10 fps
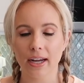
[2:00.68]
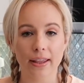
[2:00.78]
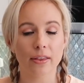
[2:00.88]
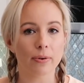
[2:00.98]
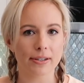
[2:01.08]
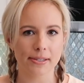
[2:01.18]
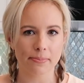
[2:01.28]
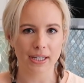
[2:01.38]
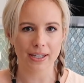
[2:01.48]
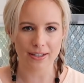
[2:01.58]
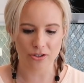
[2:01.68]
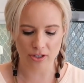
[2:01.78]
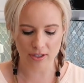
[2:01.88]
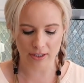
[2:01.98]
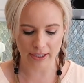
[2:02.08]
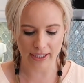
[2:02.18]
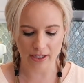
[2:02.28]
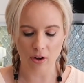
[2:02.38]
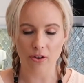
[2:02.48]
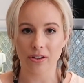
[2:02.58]
in the recipe, is just
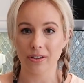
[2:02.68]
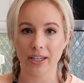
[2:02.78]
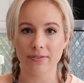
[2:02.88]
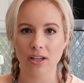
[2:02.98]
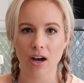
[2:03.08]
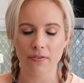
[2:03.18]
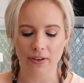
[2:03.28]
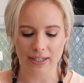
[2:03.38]
cleaning all the leaves off,